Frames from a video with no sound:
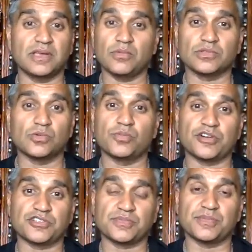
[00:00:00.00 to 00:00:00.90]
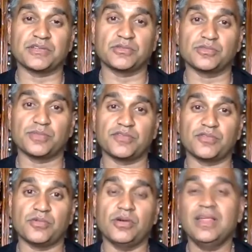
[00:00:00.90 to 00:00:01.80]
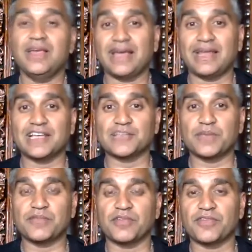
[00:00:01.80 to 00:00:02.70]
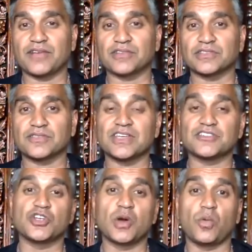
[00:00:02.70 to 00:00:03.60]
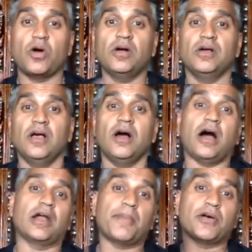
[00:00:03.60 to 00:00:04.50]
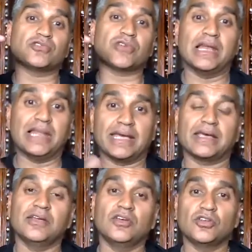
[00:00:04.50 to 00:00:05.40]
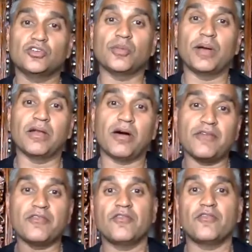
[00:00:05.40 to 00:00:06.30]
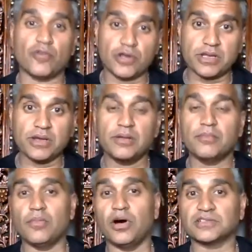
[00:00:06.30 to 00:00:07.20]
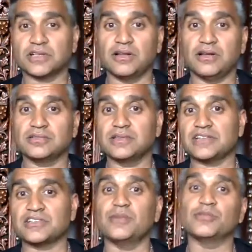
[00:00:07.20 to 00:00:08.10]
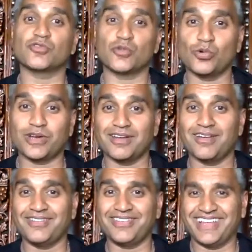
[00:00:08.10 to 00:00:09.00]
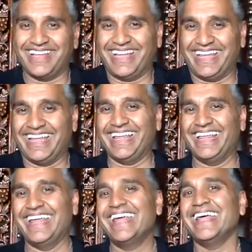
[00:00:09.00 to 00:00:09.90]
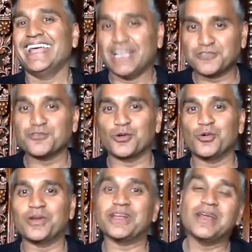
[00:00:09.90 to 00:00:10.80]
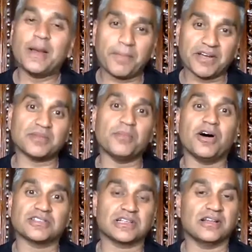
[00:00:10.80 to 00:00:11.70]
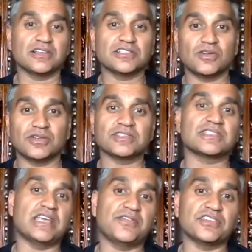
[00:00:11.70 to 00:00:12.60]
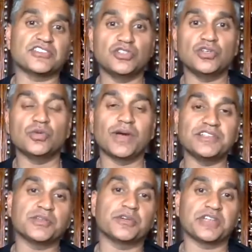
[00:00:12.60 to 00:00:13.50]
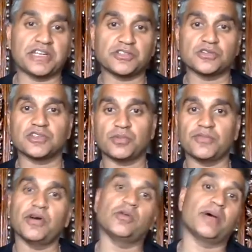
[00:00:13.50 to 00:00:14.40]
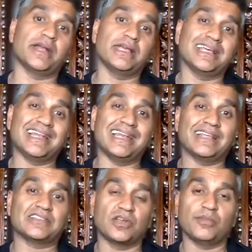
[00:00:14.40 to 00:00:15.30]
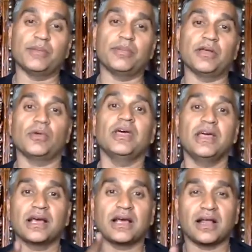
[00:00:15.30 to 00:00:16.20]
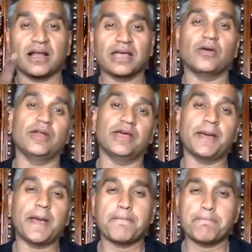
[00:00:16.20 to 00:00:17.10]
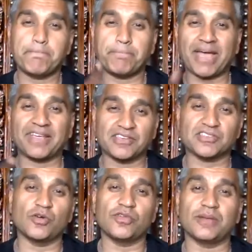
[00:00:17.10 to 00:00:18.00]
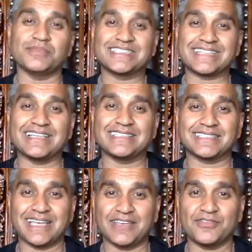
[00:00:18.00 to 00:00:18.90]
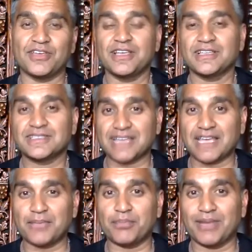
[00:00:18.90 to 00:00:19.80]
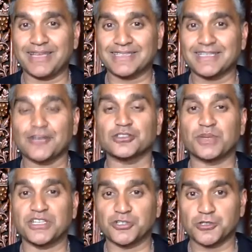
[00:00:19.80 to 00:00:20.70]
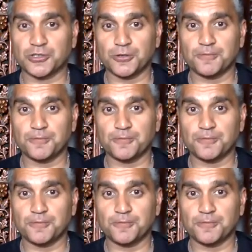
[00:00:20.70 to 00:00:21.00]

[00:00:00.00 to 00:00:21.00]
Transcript: It was all precious metals before, and it has been for thousands of years. You know what? I'm going to post a link to my live free masterclass. Actually, it was recorded live. It's recorded, but it's a masterclass on the safest new ways to protect yourself with old money. The link's going to be below. Click on it, back yourself up, stay safe, stay blessed. I'll speak to you soon.